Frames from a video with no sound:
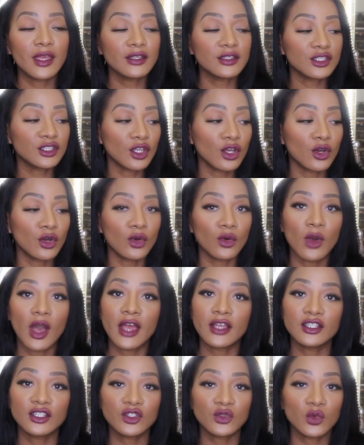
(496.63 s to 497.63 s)
And so
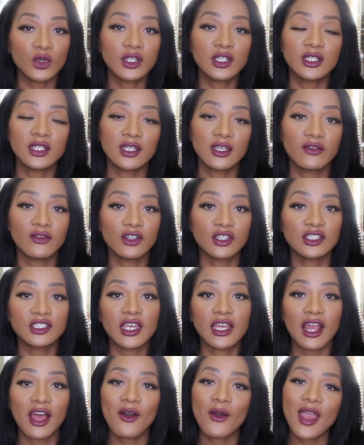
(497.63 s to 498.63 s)
I just wanted to give her a
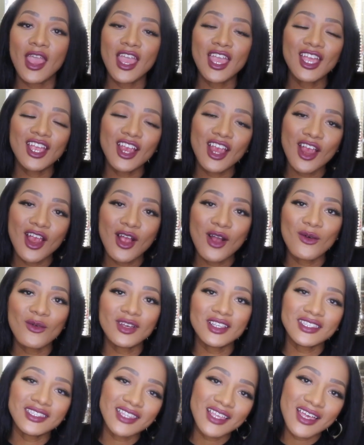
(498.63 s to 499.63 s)
shout out. Hey girl,
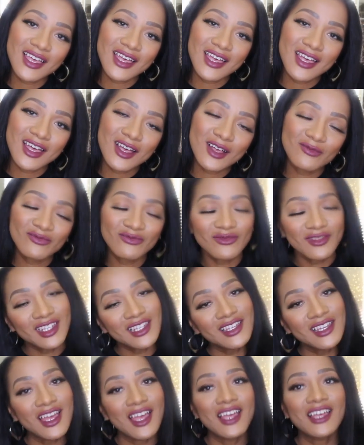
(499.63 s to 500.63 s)
what's up?